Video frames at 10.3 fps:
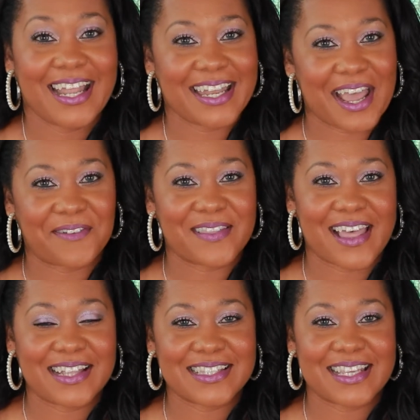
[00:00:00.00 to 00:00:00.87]
Now, with
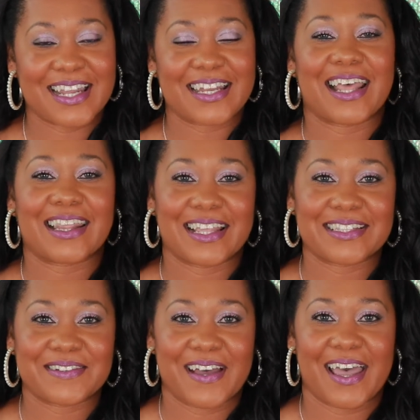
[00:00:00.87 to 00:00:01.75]
that said,
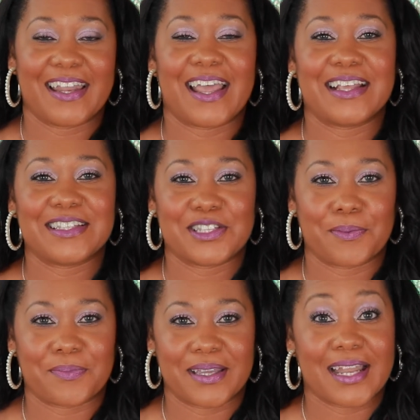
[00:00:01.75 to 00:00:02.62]
let's go ahead and
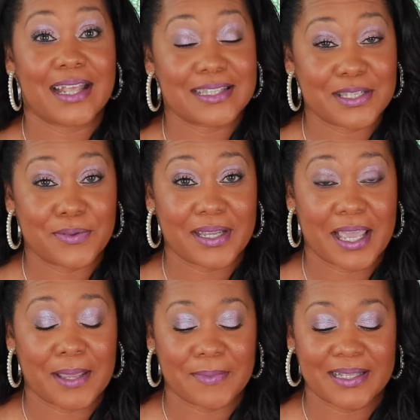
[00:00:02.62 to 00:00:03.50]
jump in and see what
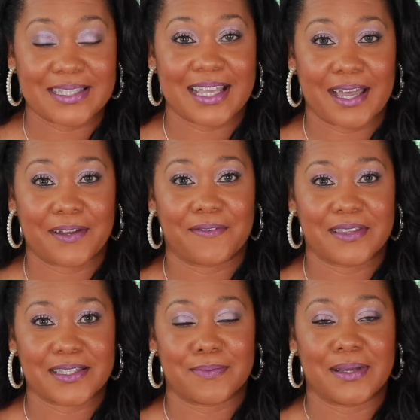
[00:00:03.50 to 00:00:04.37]
came inside of
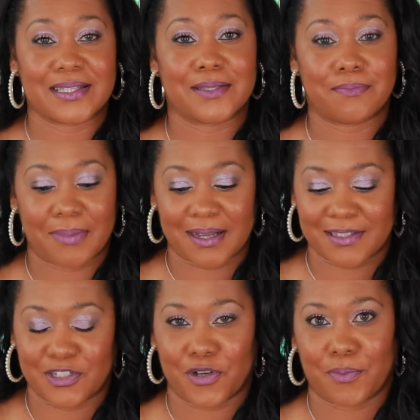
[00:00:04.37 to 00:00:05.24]
this month's
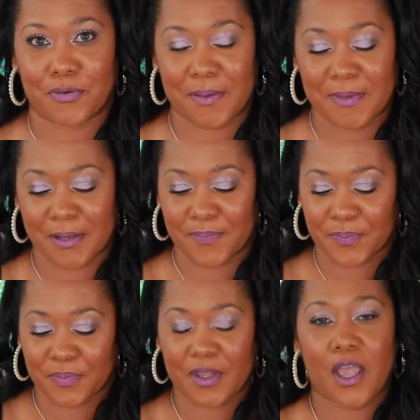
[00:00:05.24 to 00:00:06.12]
Boxycharm Premium.
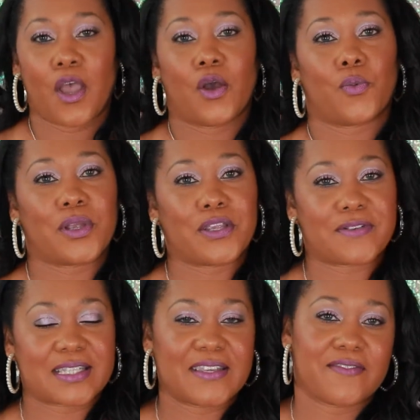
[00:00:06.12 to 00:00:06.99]
When you
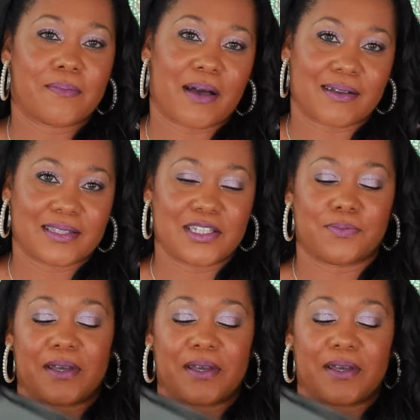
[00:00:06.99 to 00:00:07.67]
receive the box each